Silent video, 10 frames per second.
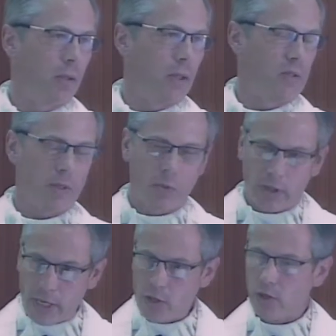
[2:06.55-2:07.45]
He said, we'd
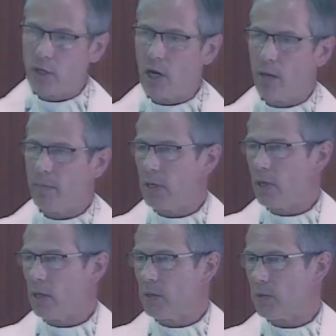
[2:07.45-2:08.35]
like you to come
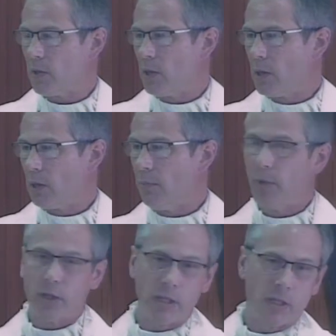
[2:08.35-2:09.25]
because the
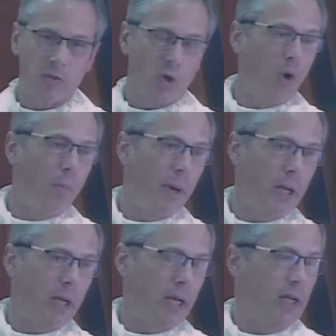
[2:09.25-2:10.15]
building is open
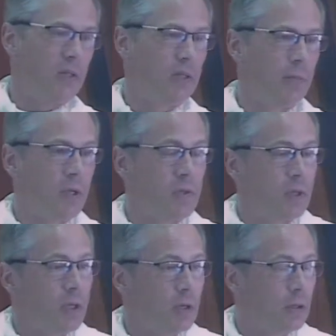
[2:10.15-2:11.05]
and it needs to be
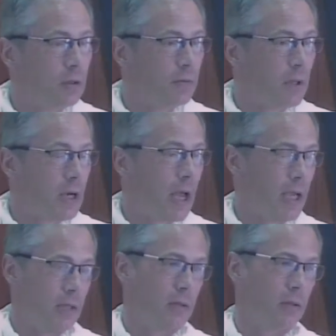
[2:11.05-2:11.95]
secured for the
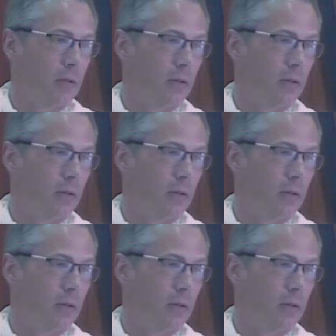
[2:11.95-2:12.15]
night."